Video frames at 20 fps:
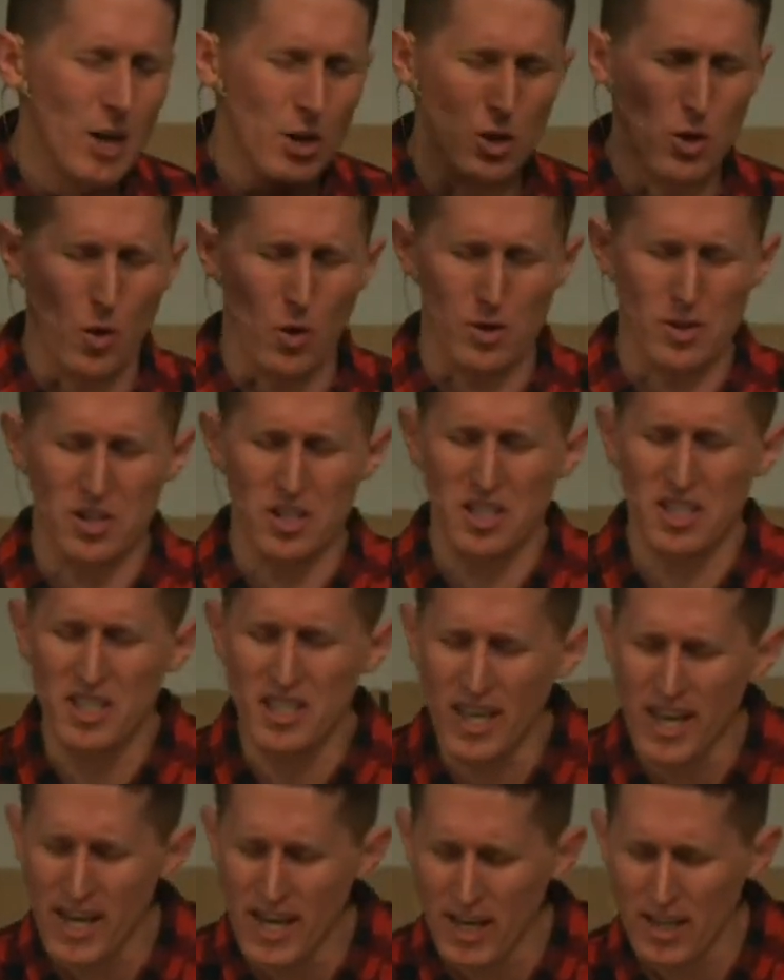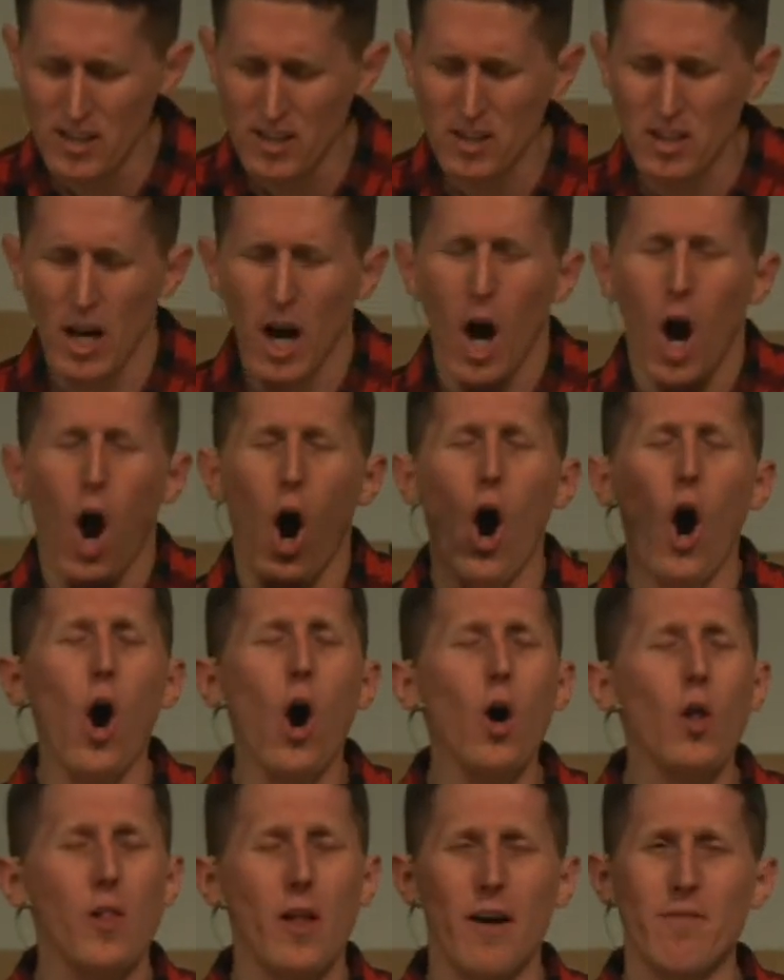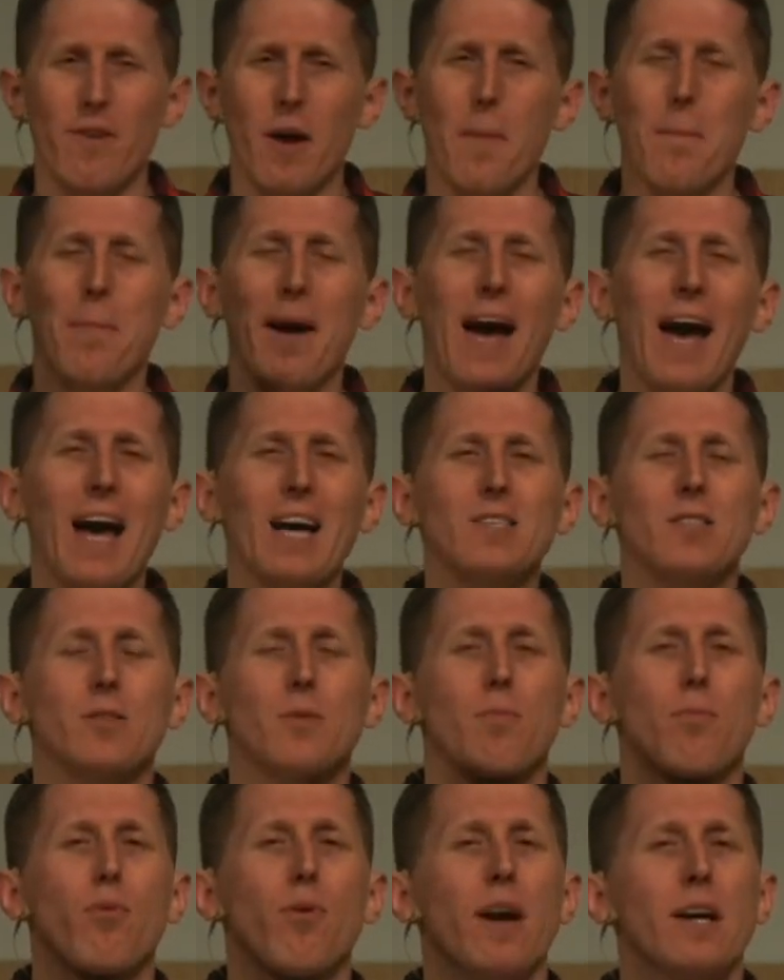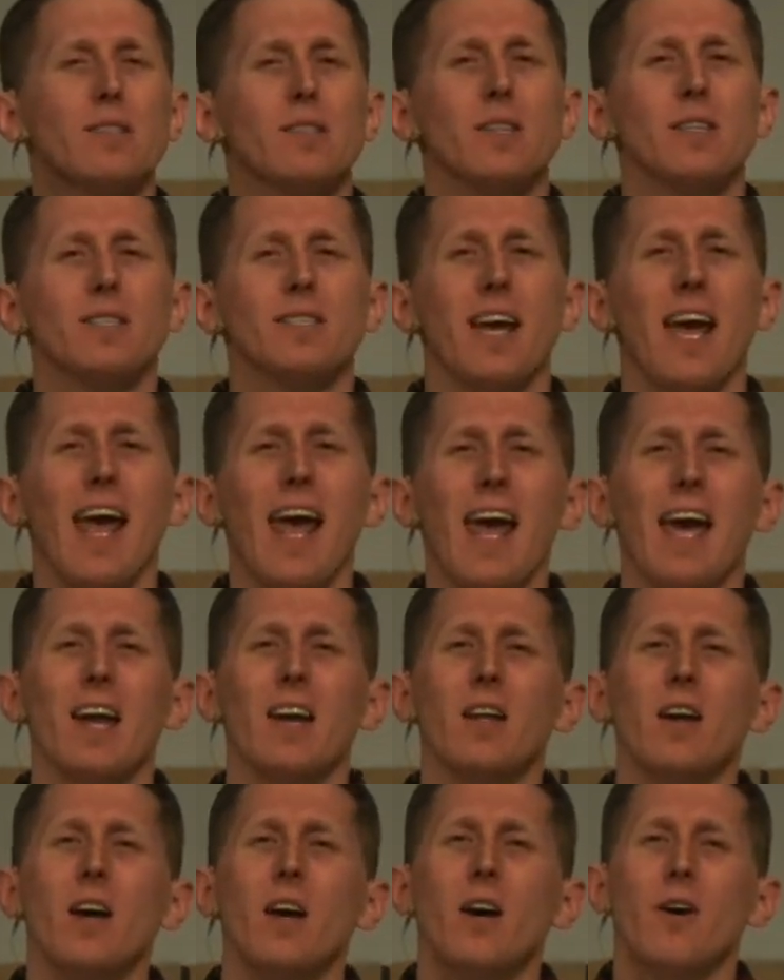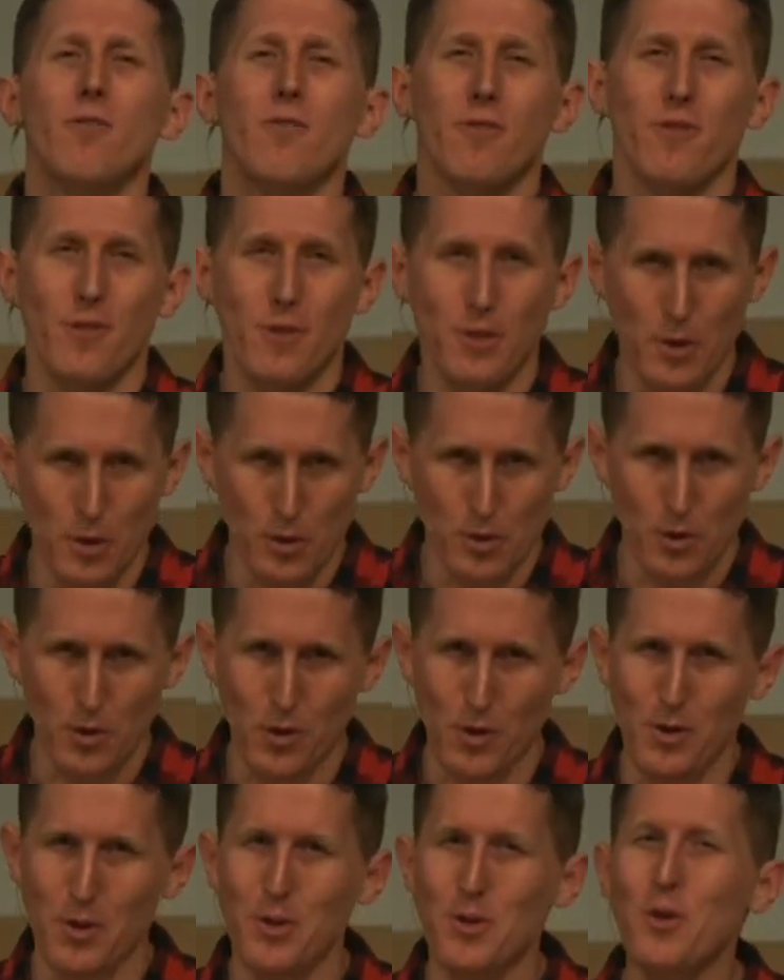your sins, all of it, past, present, and future.